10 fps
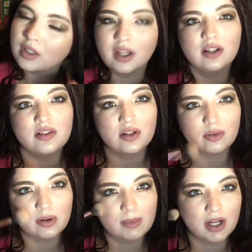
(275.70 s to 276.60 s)
Kind of took
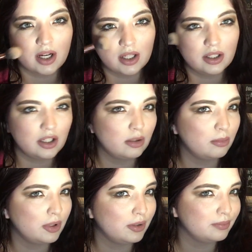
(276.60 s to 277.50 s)
away my highlight,
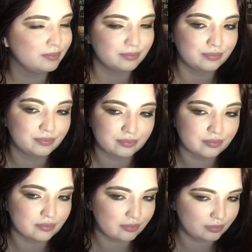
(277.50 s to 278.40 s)
but
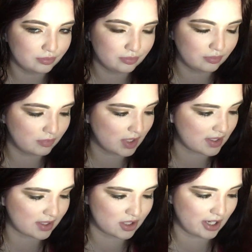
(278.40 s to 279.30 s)

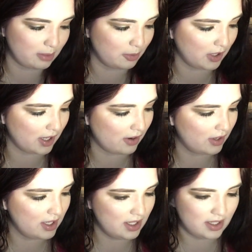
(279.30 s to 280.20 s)
it's actually kind of pretty now.
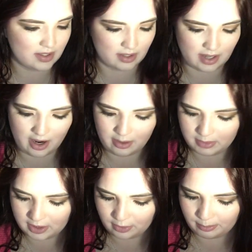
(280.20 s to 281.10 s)
So now I'm
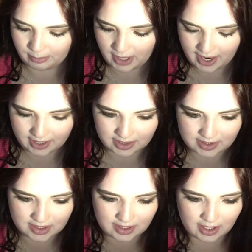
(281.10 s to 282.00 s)
gonna go back
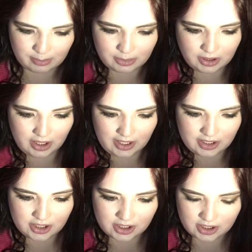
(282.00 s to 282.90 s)
into that
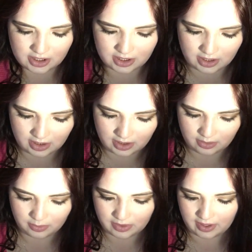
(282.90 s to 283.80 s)
blush
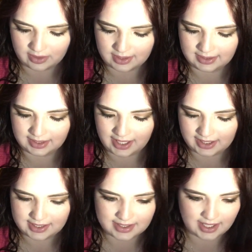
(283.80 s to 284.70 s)
with like the
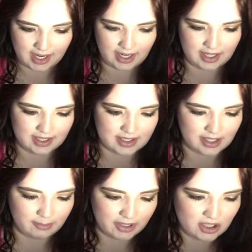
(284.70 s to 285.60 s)
lightest hand
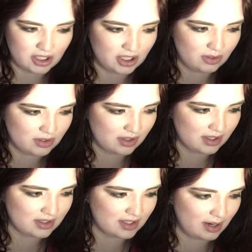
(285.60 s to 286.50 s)
and I'm actually gonna use
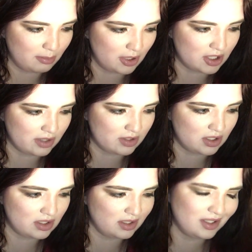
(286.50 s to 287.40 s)
this same brush I was
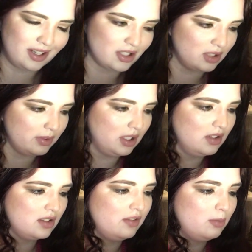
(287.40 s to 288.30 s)
just no actually we're gonna
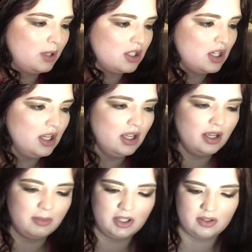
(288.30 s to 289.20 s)
use a different brush I'm
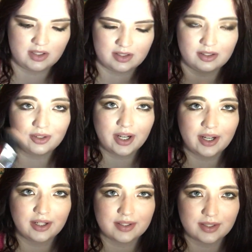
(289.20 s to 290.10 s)
gonna use this little
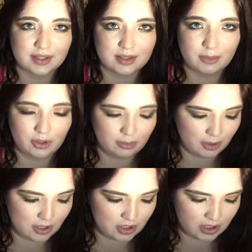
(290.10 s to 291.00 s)
guy because that's a smaller
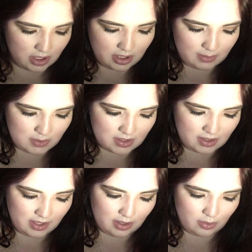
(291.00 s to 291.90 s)
brush and I'm just
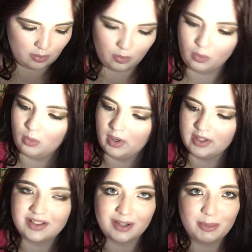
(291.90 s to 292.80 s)
gonna like
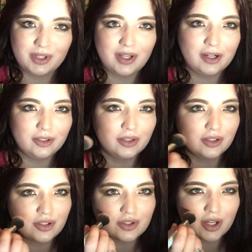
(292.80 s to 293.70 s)
one dip in there
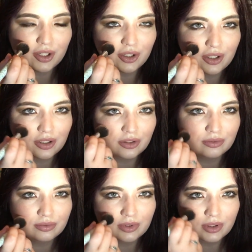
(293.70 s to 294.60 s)
and just kind of like
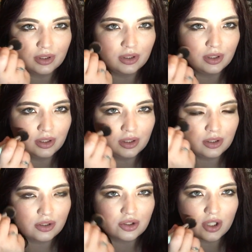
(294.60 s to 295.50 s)

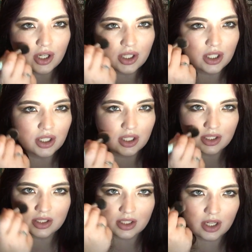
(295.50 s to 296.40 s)
try to get it
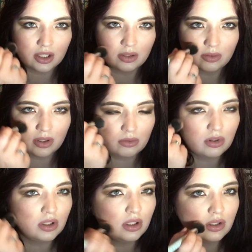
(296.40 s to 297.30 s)
exactly where
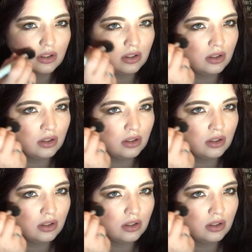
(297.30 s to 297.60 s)
I want it.